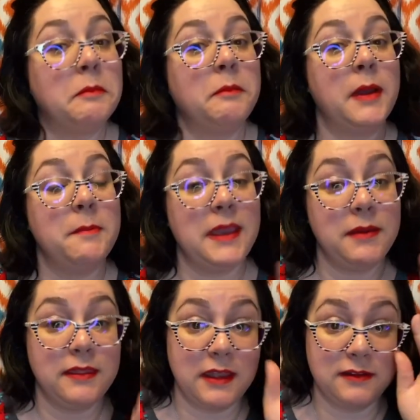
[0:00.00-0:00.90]
but
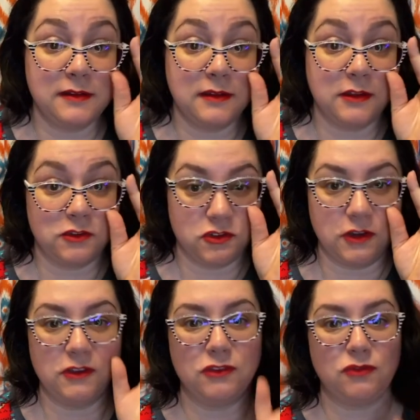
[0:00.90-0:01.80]
maybe they did this
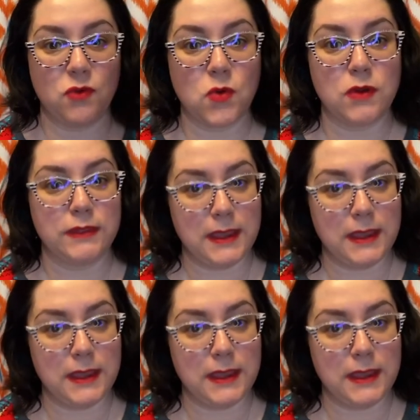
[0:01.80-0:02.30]
just for the